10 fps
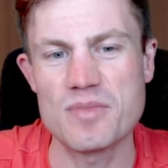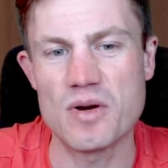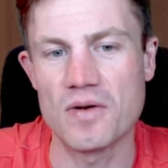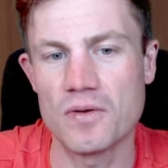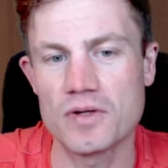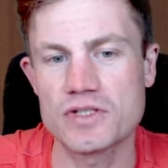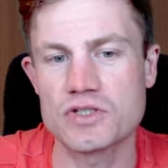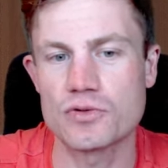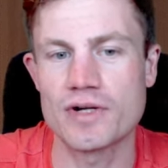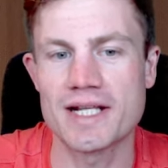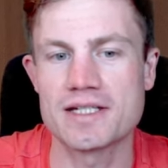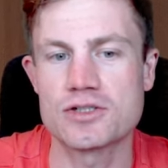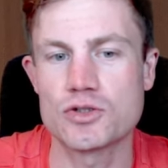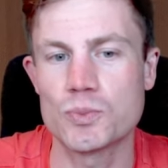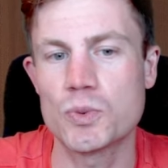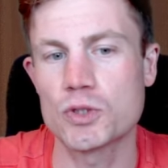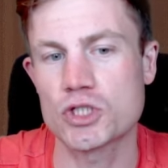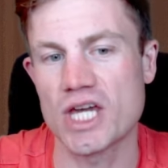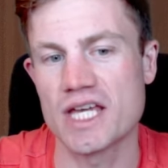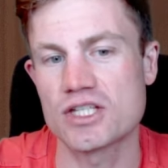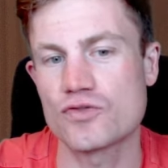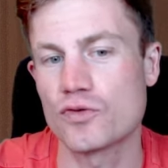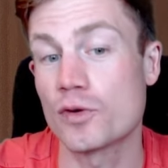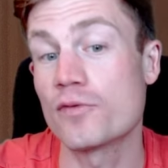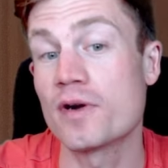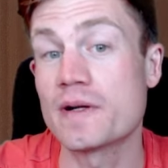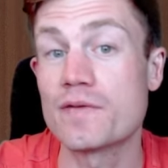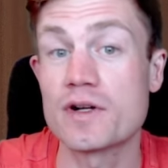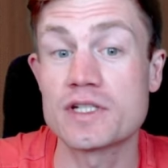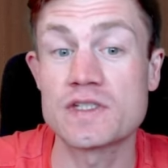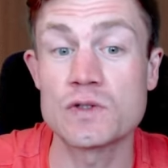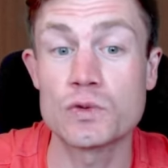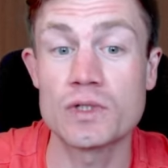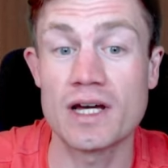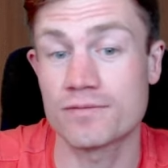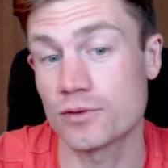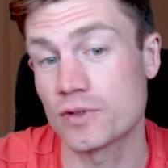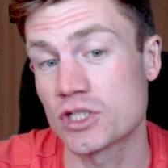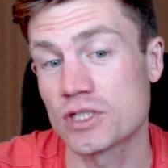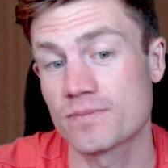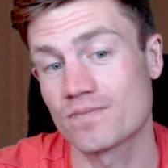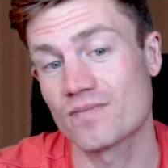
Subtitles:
also ready to push h4 very, very soon, after which